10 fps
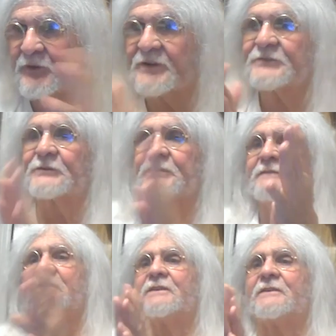the
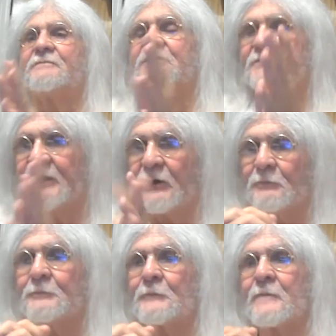certificate.
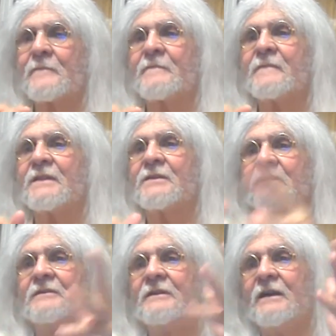So
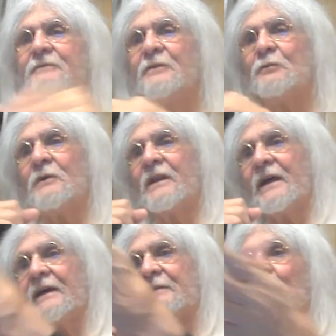if you want
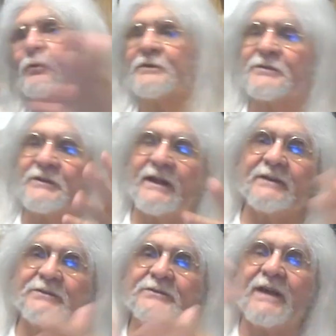to add more to
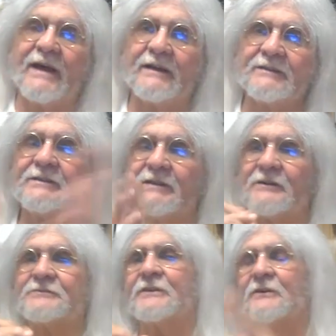that, you can, you
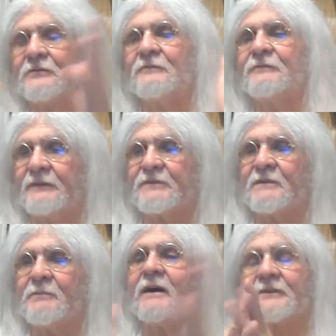know, so
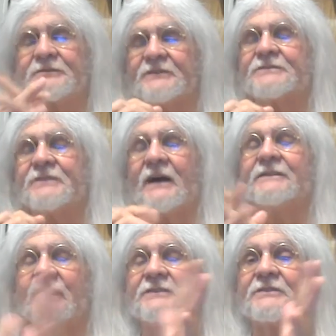50 bucks. It's uh,
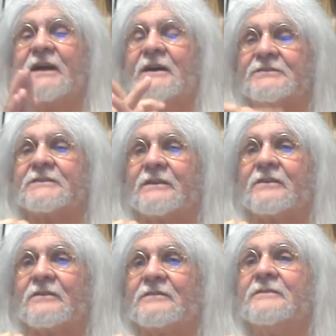that's a nice
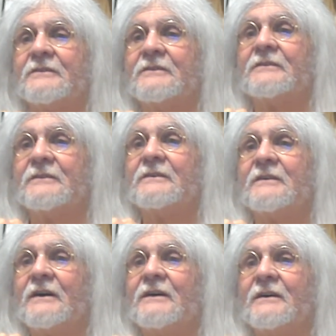little
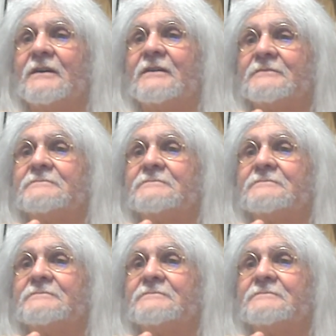uh,